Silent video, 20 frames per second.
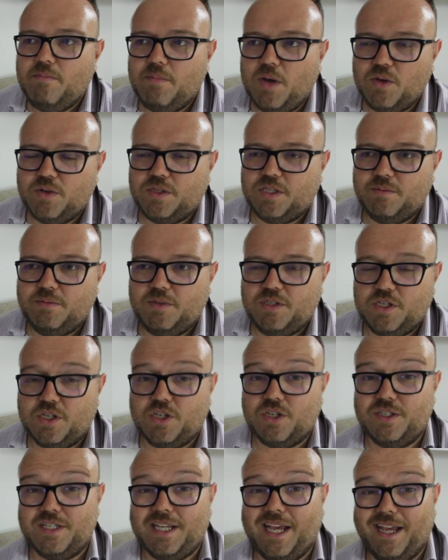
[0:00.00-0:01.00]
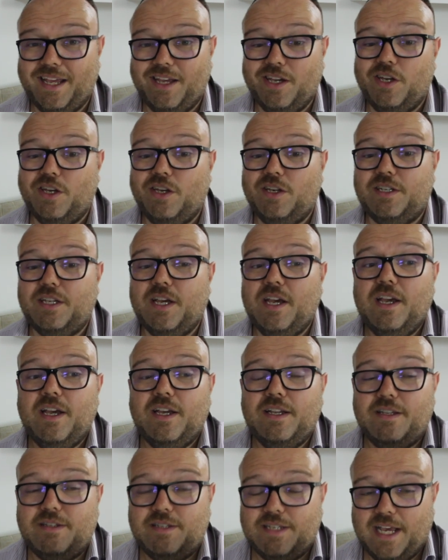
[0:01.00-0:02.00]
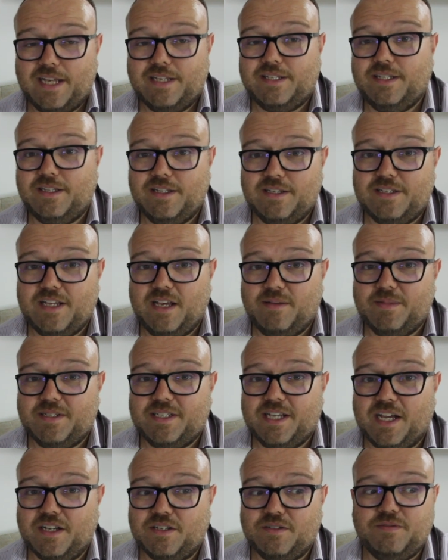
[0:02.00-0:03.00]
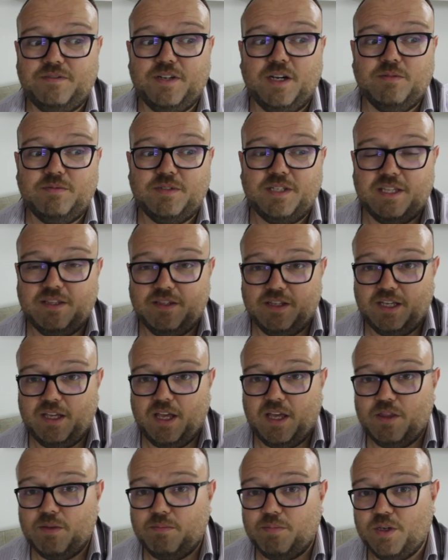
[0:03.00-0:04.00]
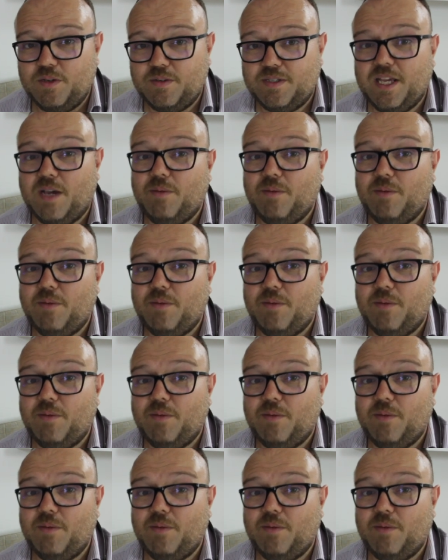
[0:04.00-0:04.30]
most of the musicians I heard testing the Selma saxophones in the booths,